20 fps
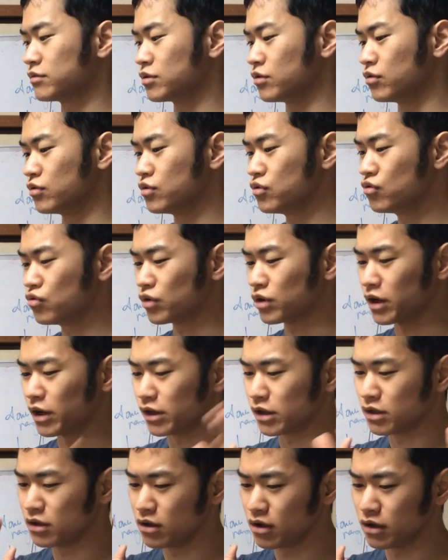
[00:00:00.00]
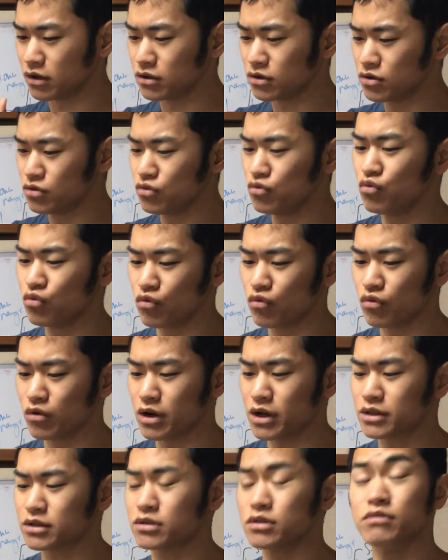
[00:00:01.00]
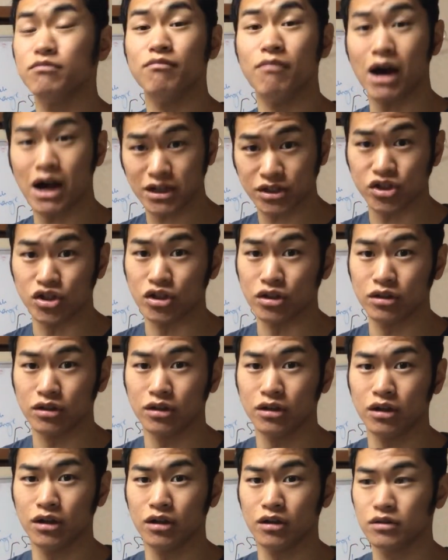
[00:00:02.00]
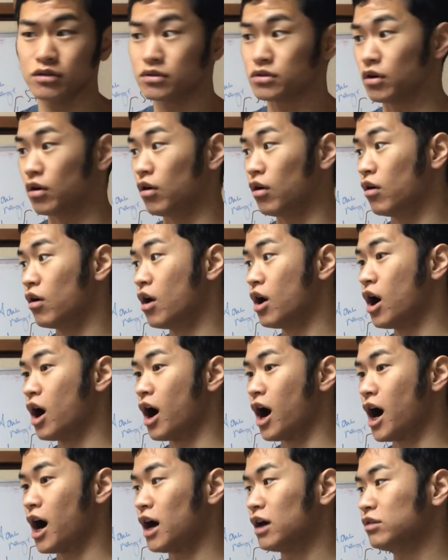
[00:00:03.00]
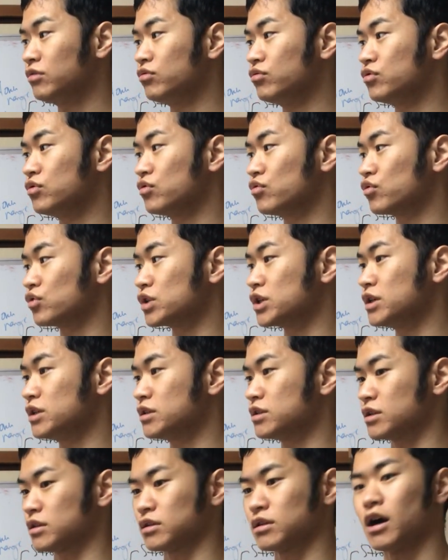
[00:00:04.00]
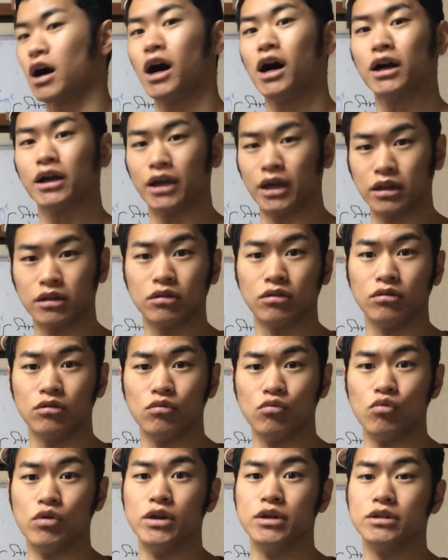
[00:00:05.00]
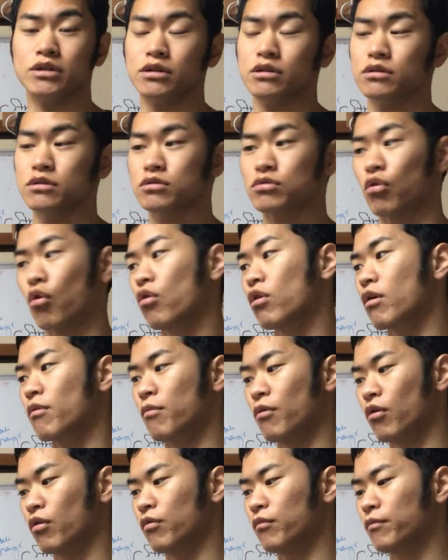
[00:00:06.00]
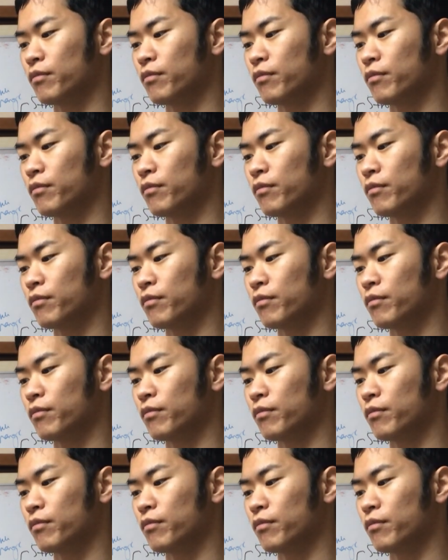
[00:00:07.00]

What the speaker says: you can let's imagine. So how do you hit the target with stronger ball?